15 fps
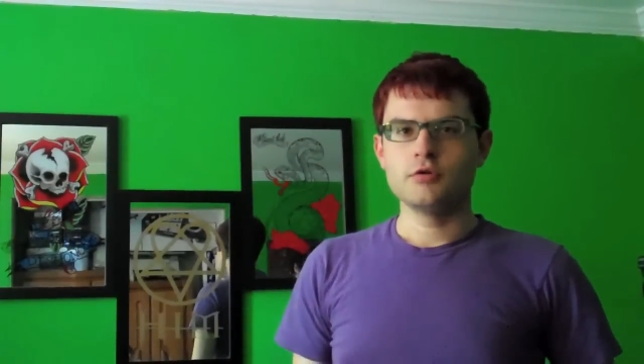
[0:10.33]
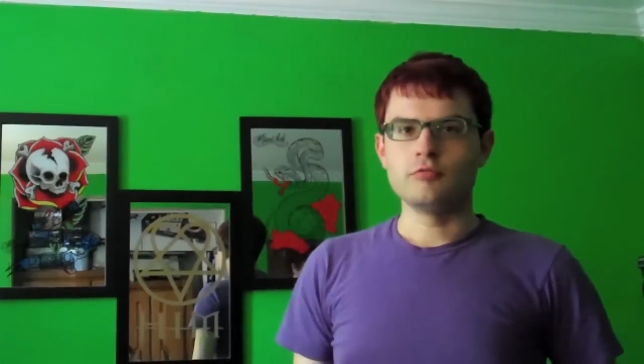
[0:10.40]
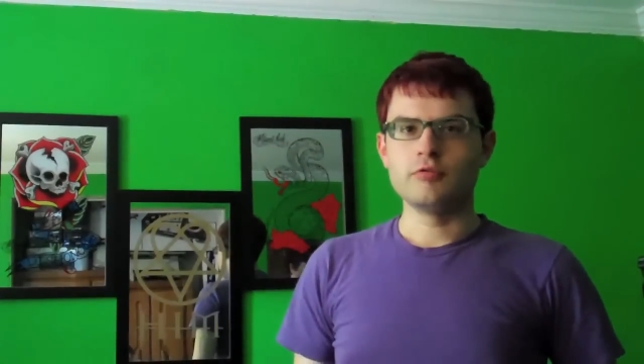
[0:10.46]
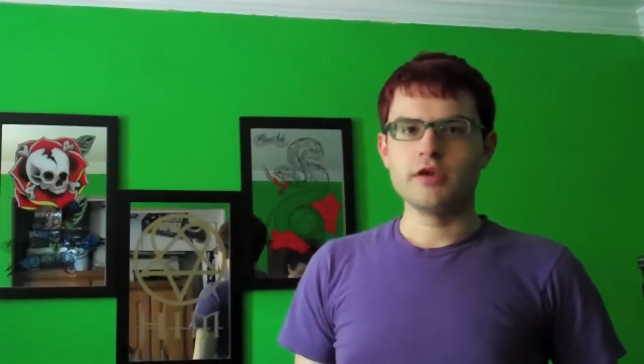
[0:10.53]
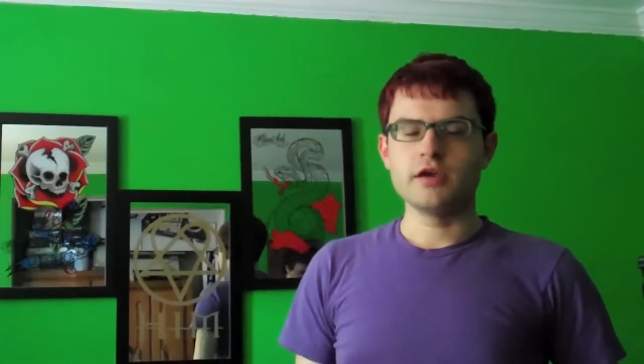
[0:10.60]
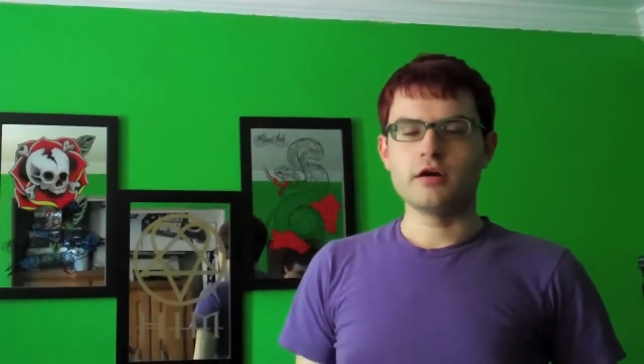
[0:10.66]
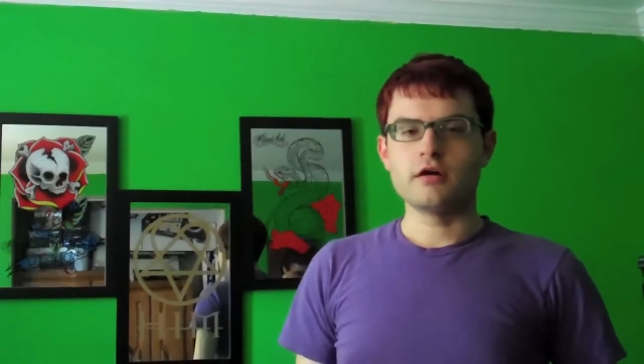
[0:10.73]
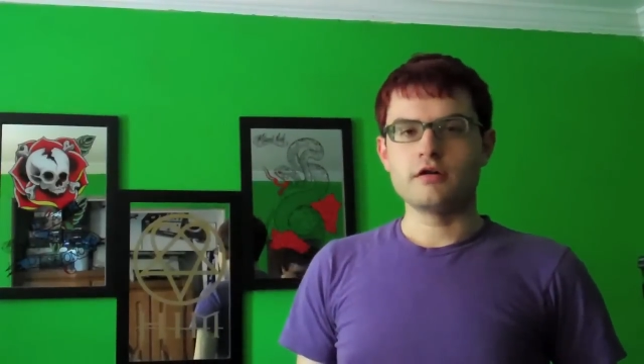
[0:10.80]

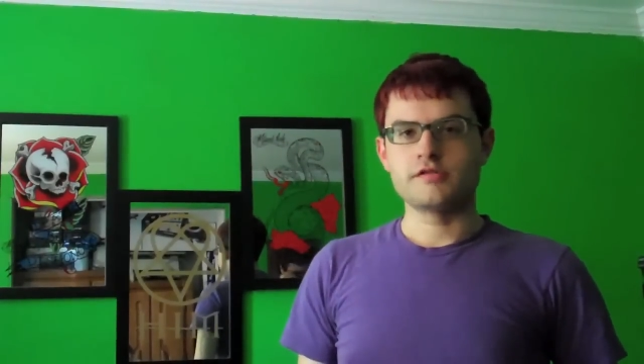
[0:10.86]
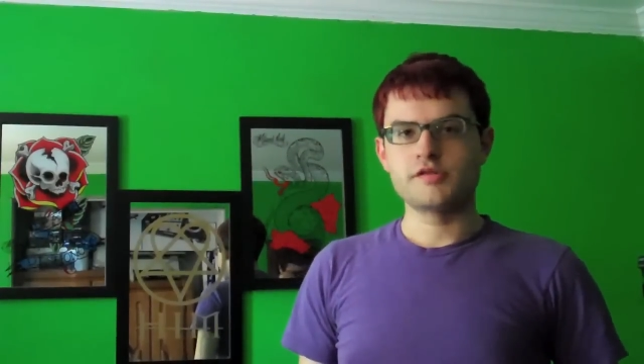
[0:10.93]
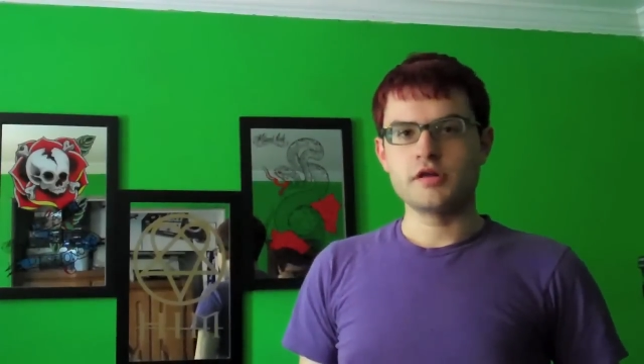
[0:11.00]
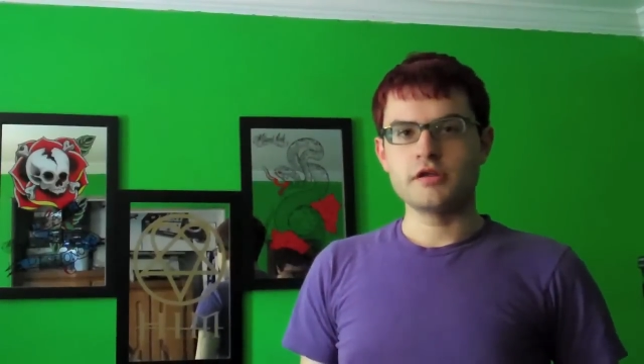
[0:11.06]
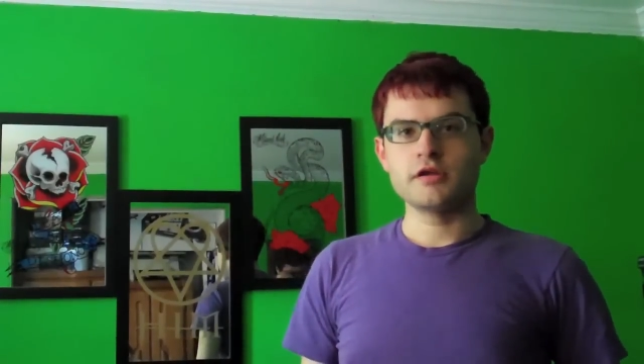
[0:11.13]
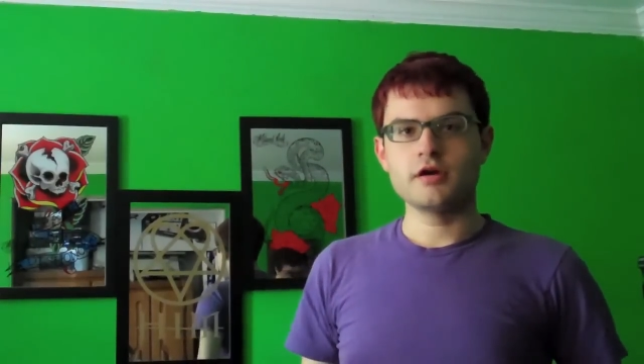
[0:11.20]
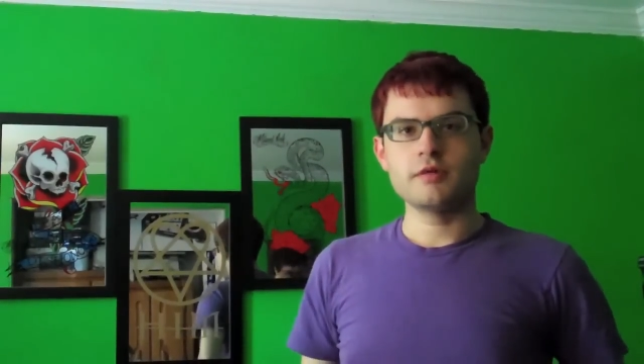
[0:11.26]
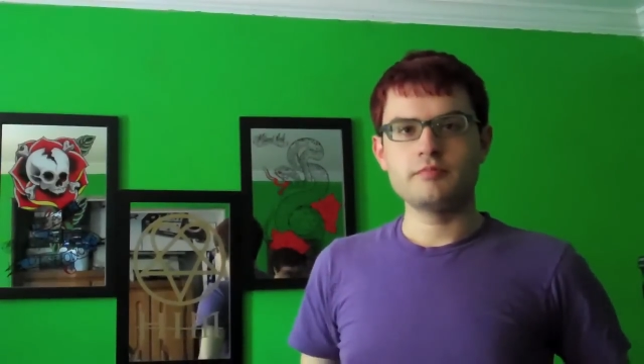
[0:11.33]
we are
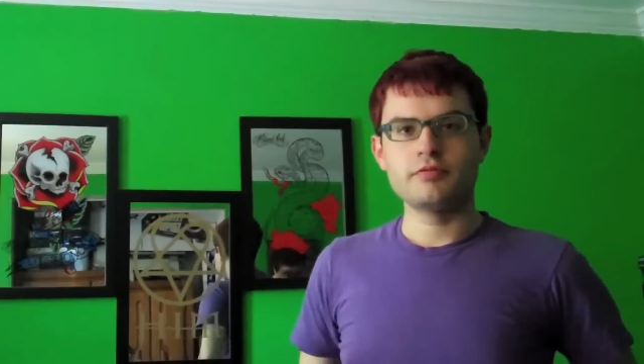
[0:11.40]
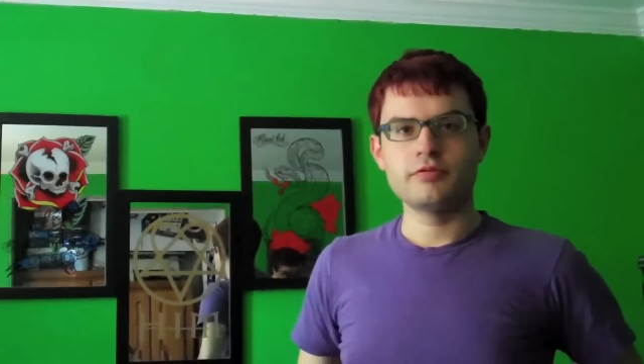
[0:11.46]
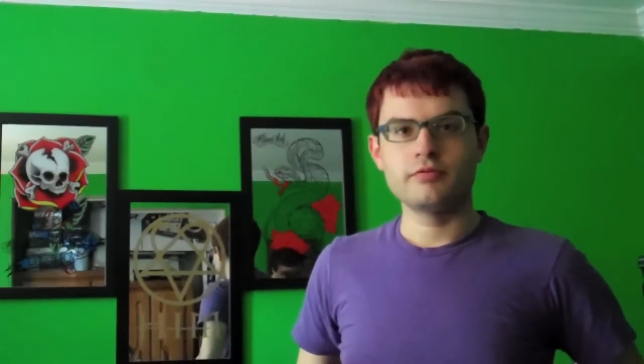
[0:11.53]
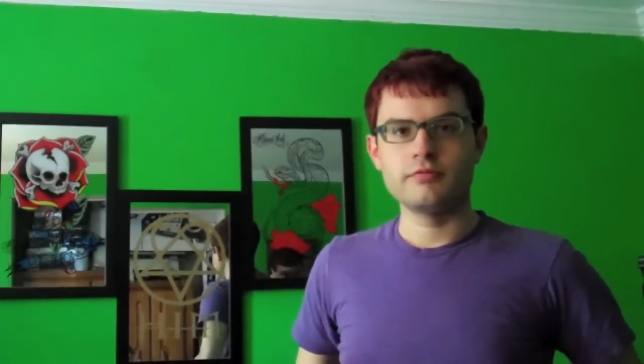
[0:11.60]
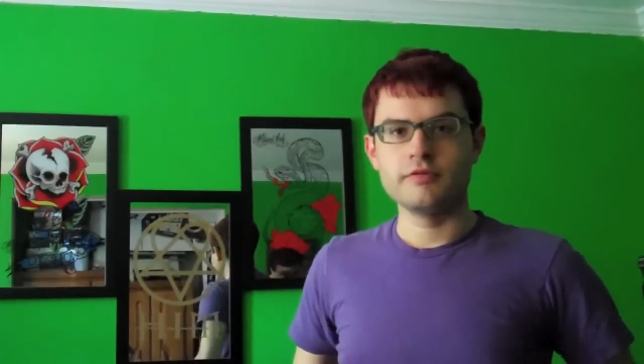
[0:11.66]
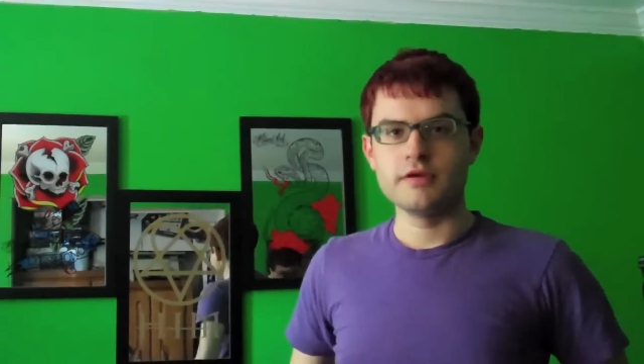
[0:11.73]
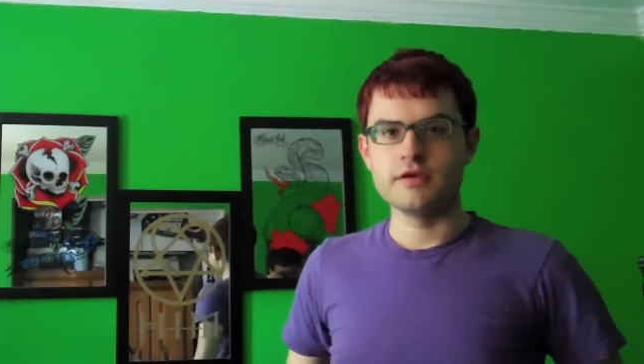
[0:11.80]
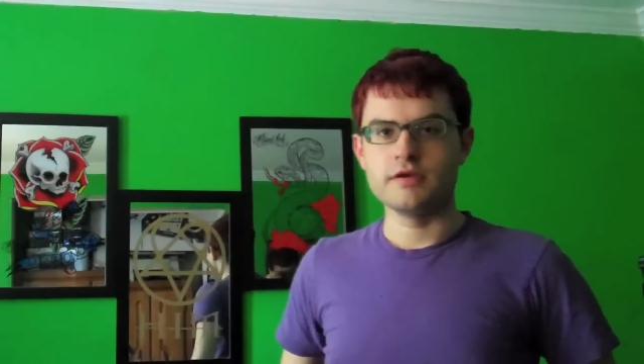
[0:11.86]
setting up
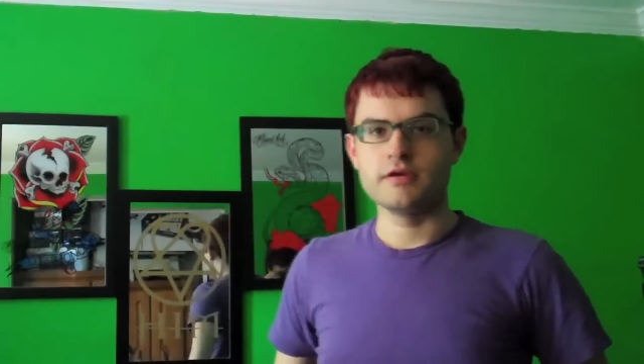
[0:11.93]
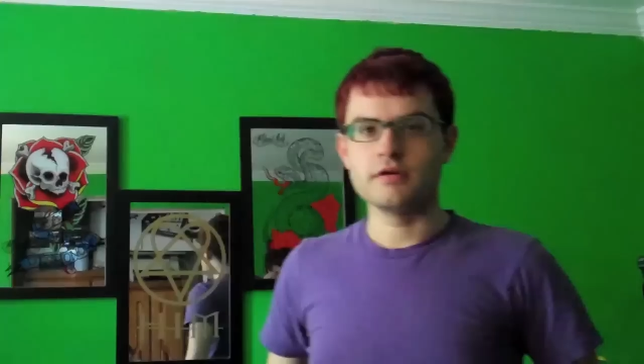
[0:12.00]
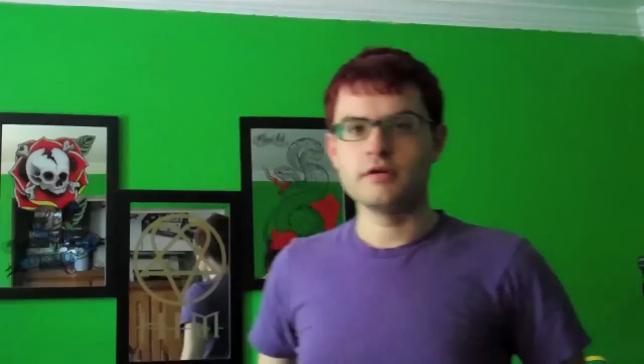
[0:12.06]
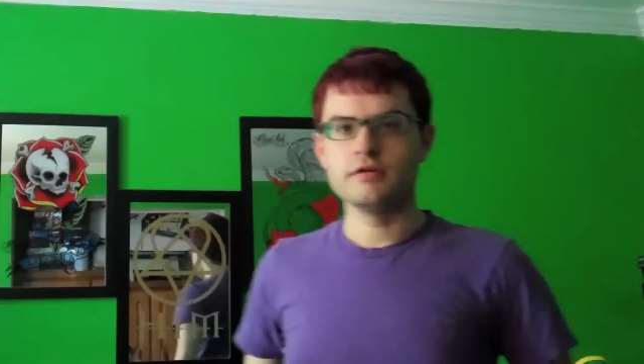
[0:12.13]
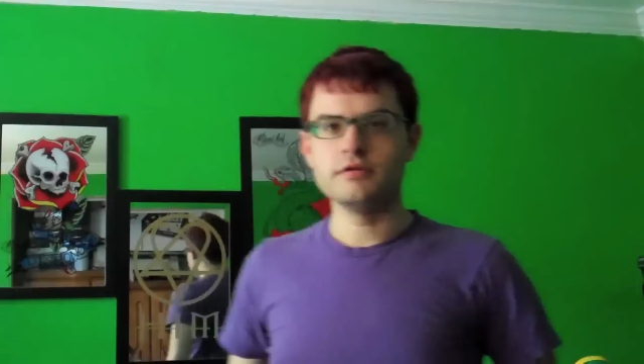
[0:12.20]
the